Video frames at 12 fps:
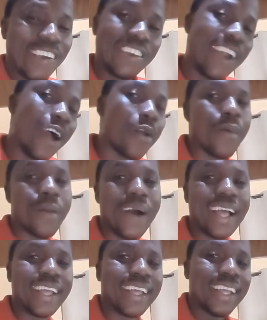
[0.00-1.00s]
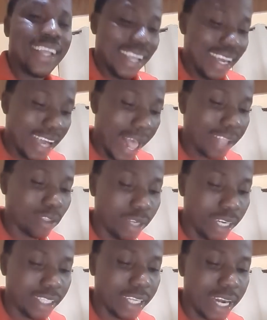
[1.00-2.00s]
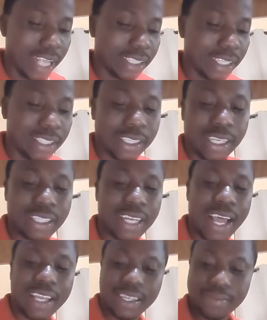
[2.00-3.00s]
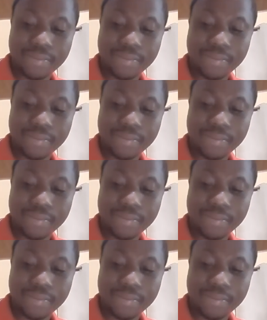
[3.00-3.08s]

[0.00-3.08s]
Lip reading: You don't remember? Let's read Genesis 6:9.